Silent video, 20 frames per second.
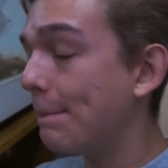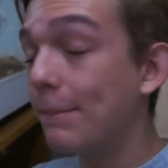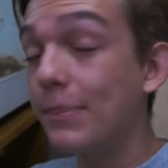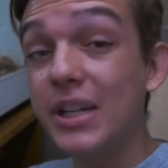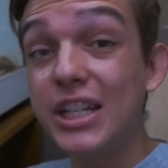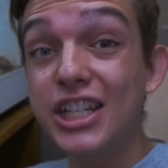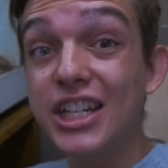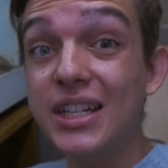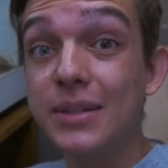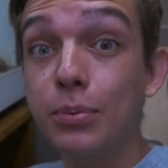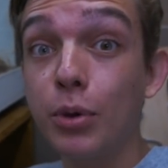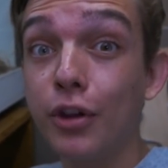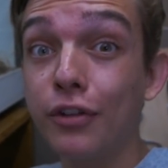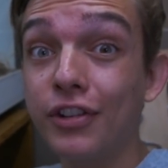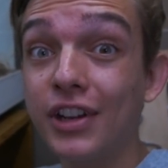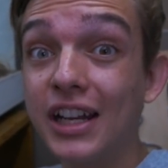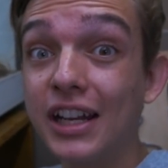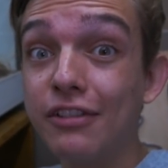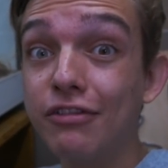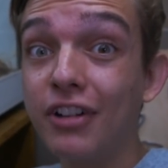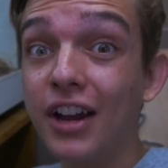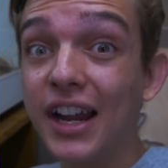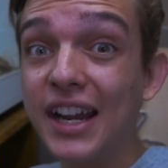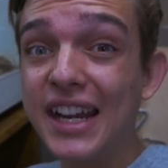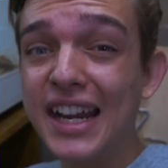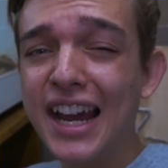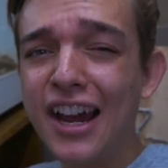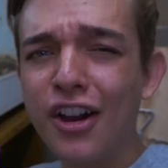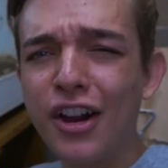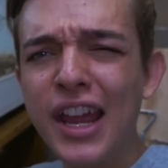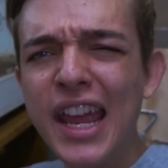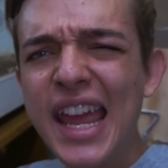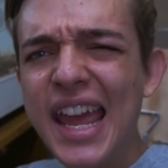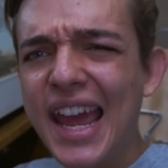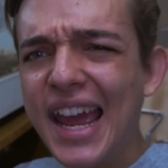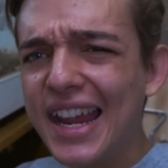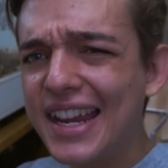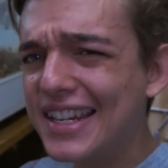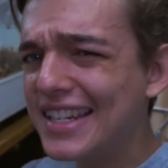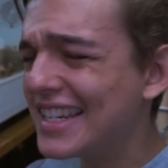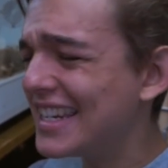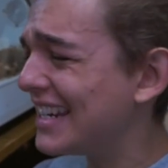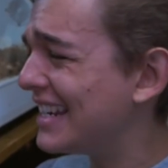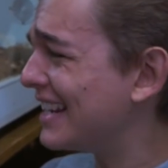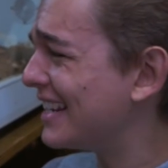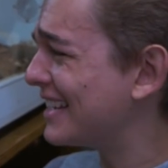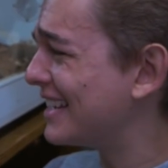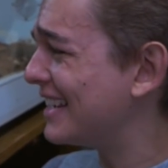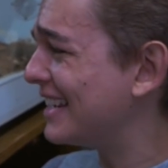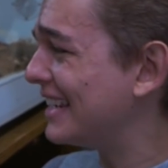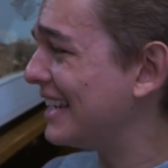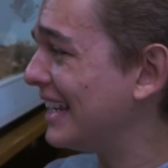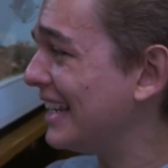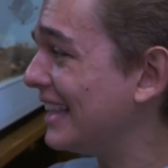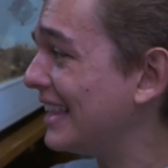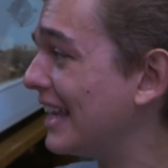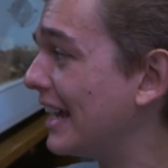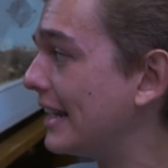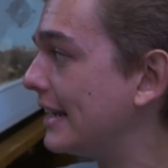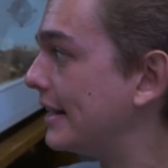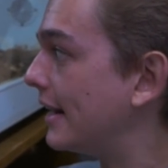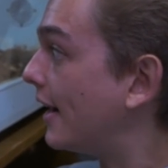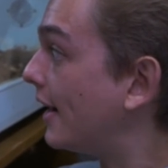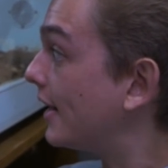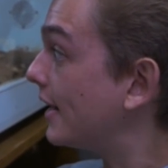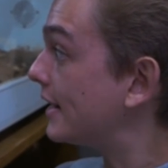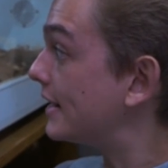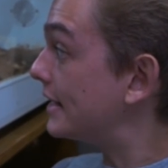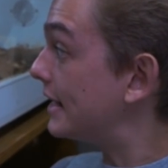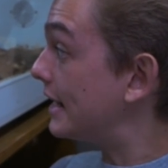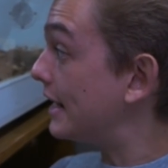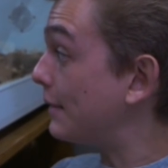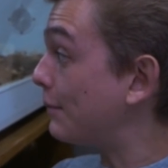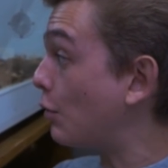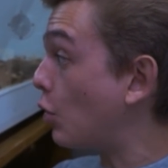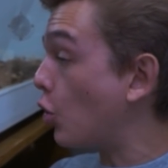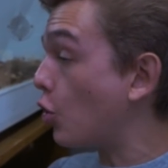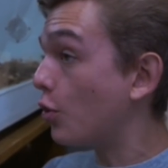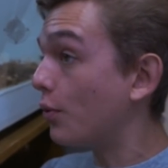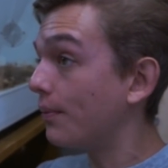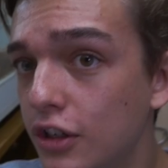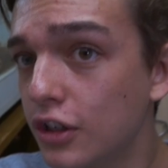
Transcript: but she's perfectly fine now and she doesn't need that diet anymore.